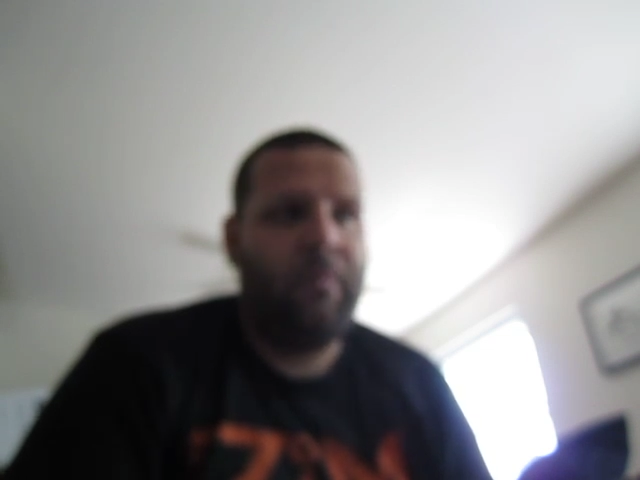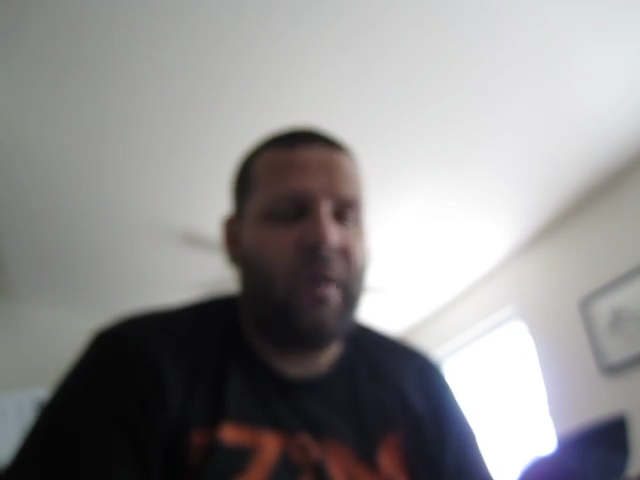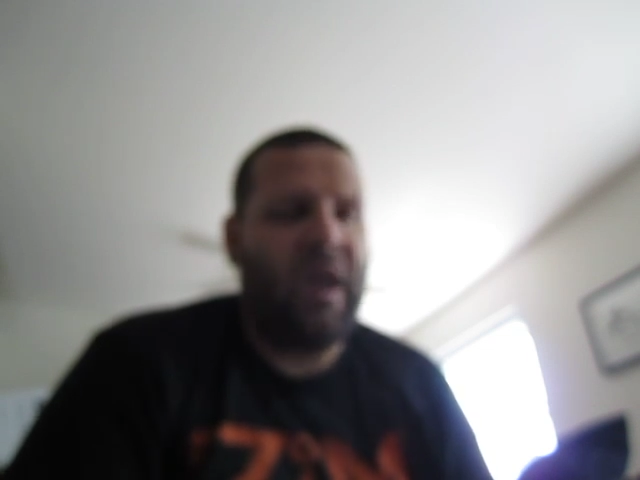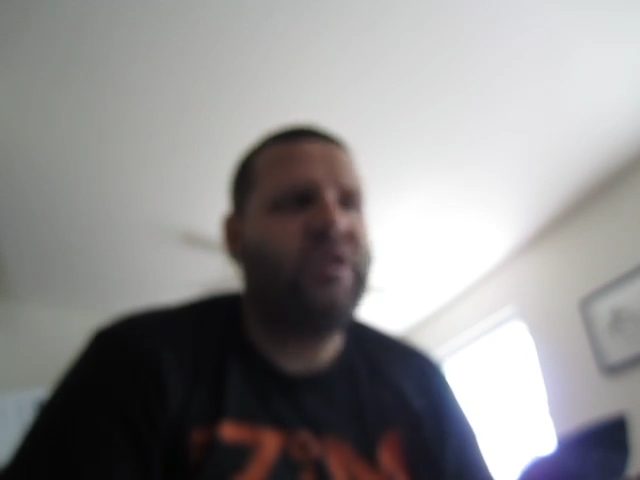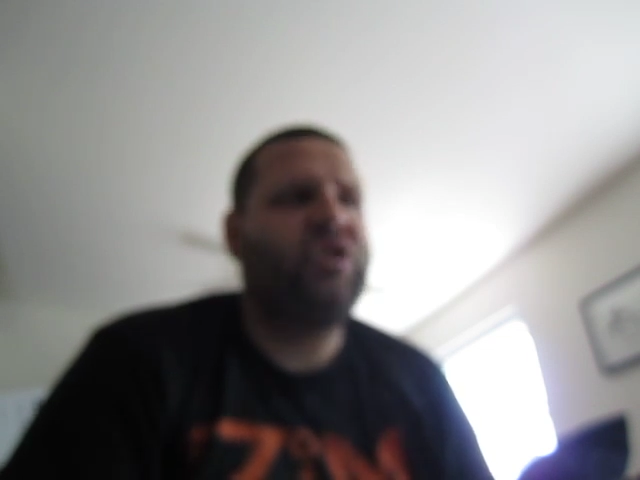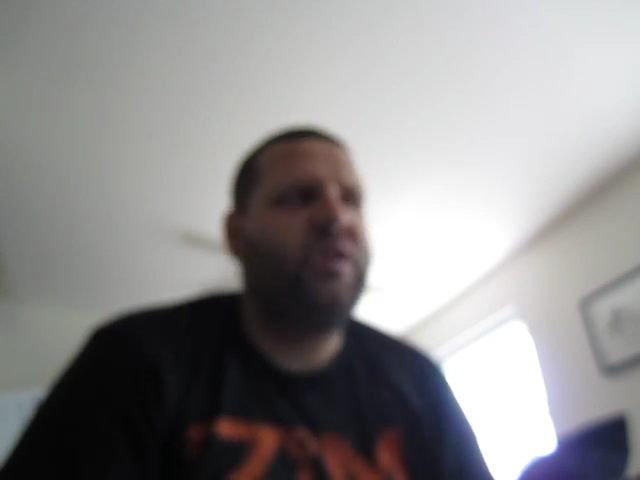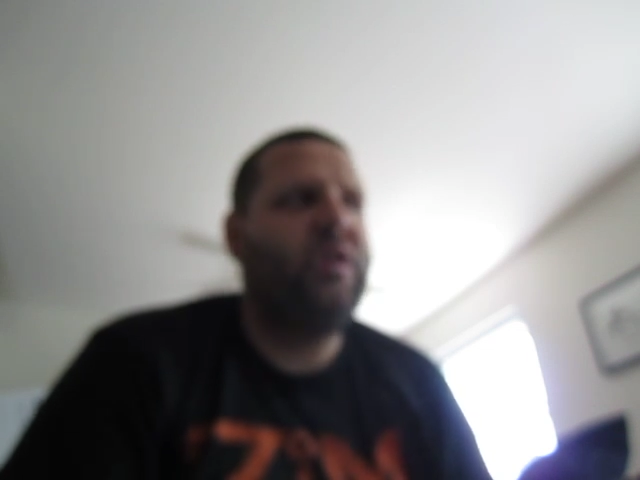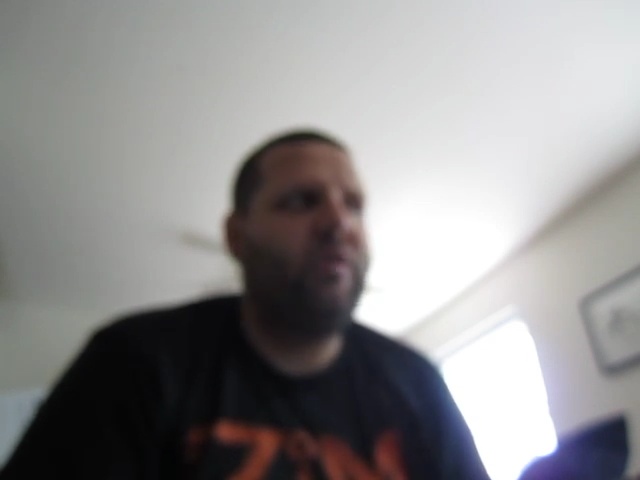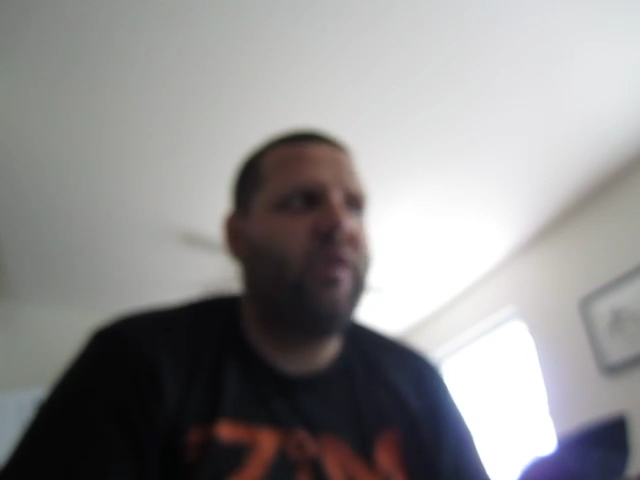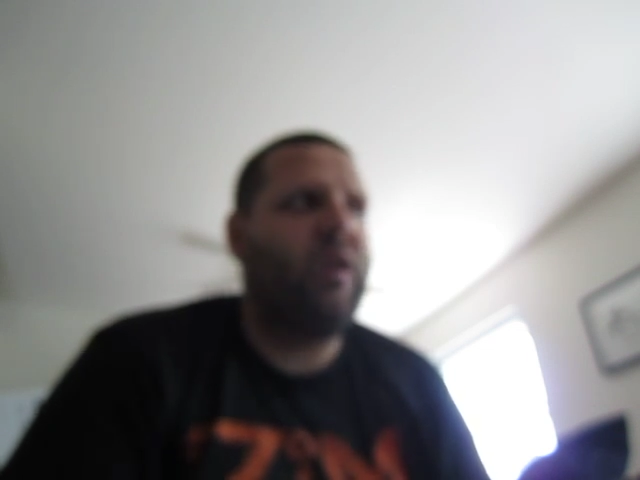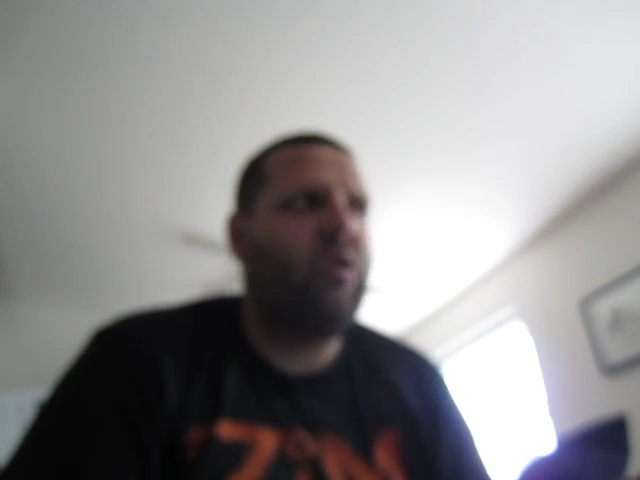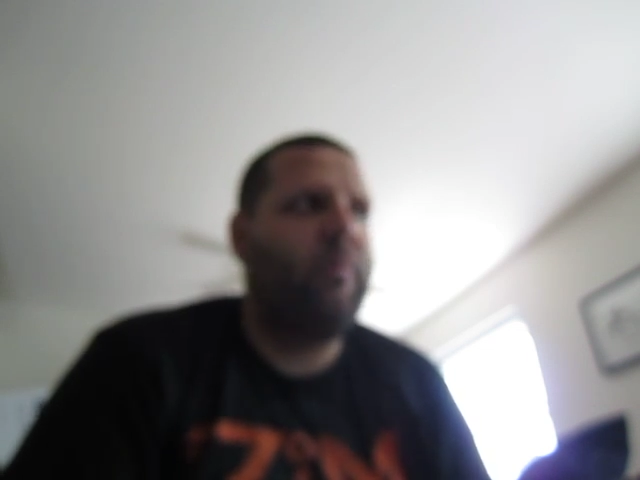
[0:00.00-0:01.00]
Actually, you know
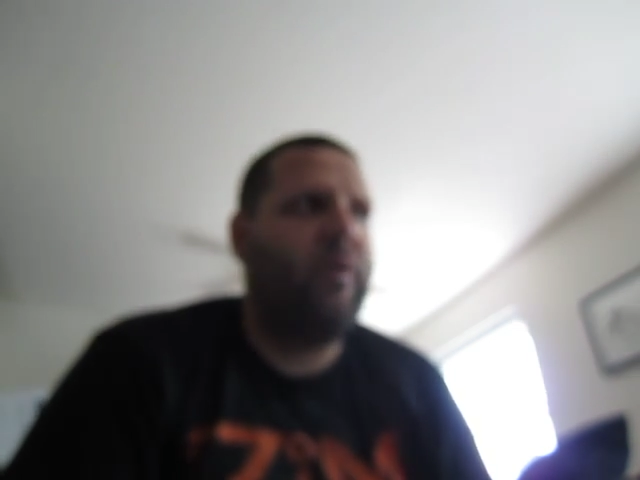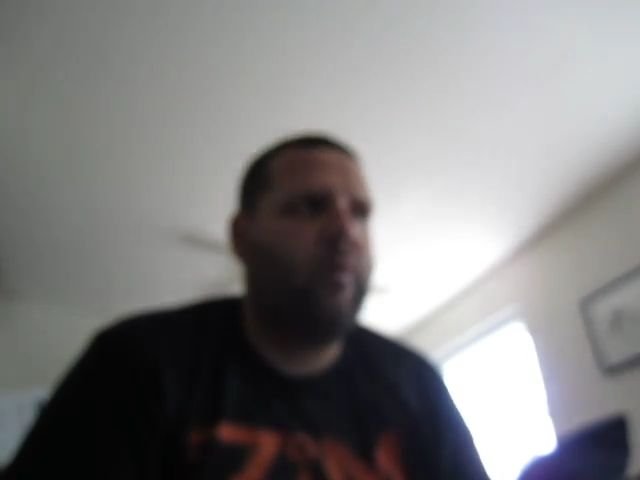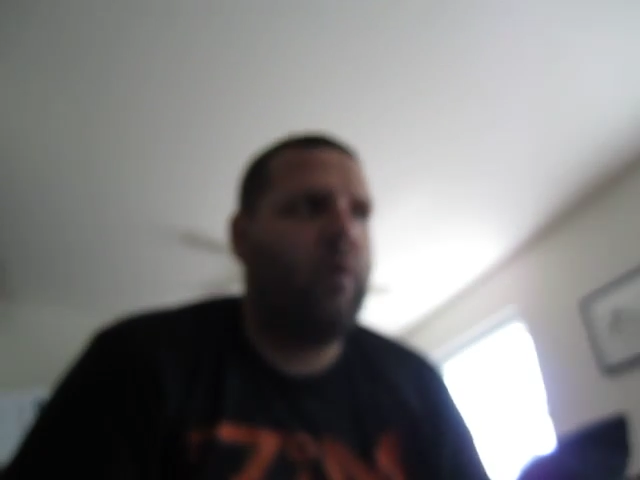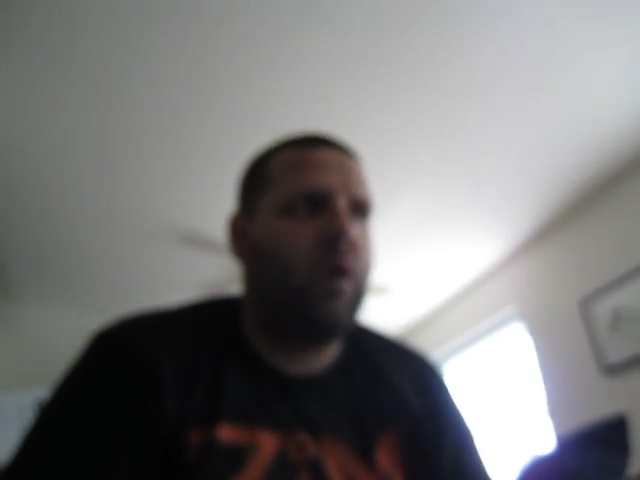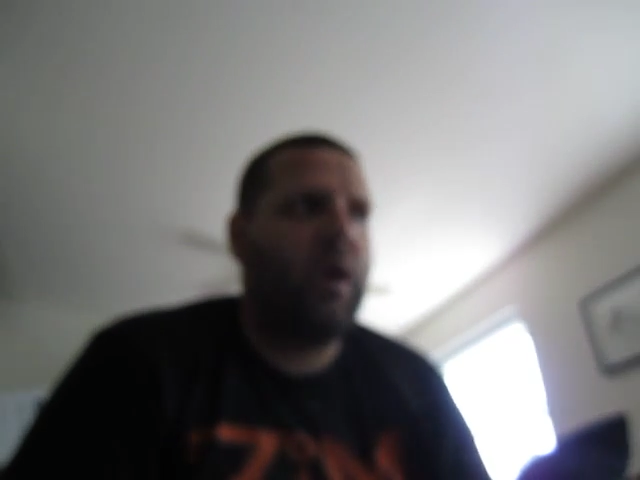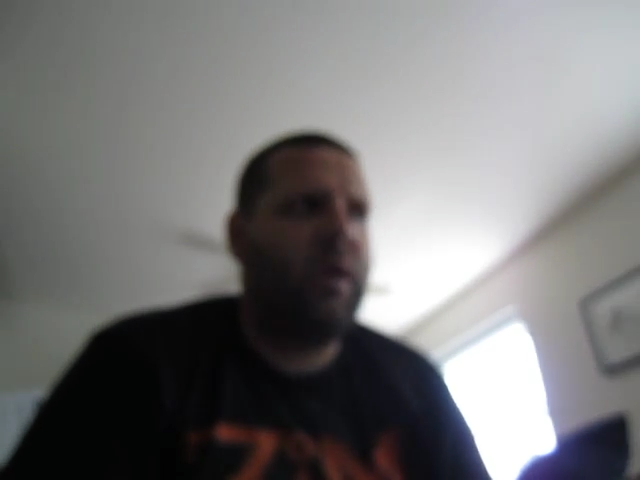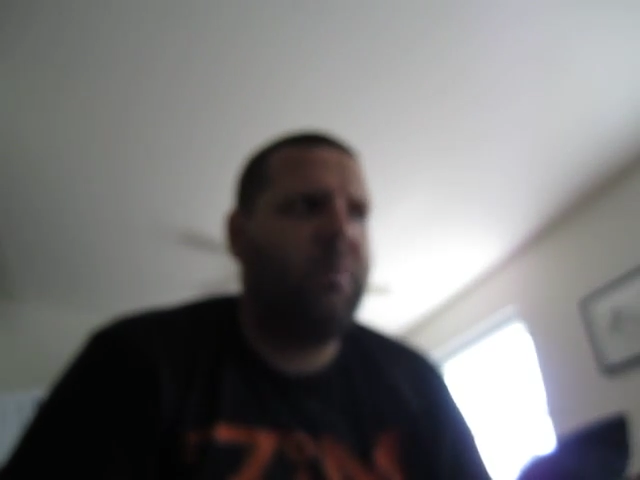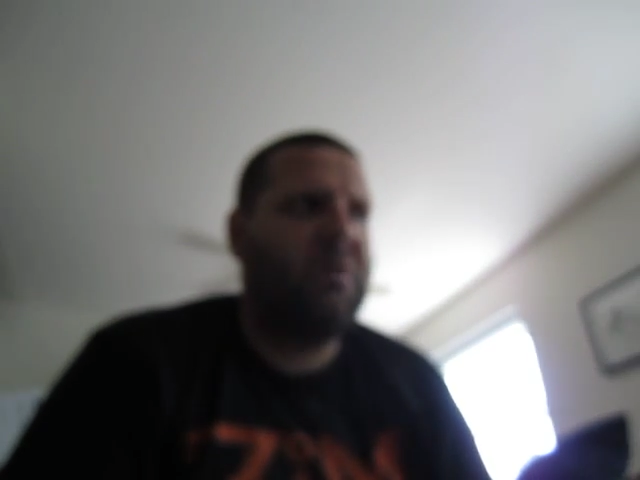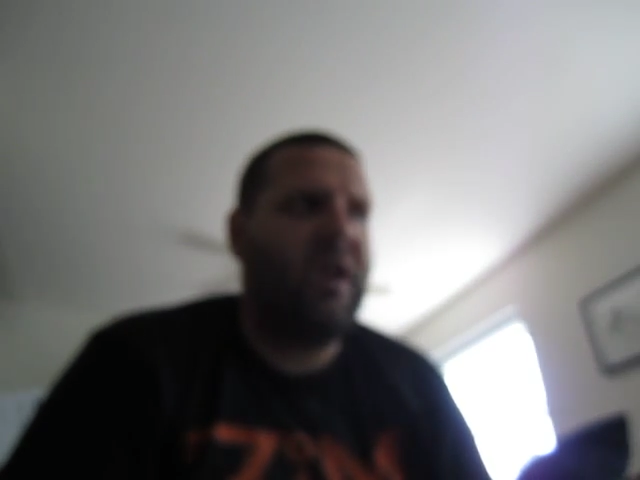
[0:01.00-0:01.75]
what? I could be wrong.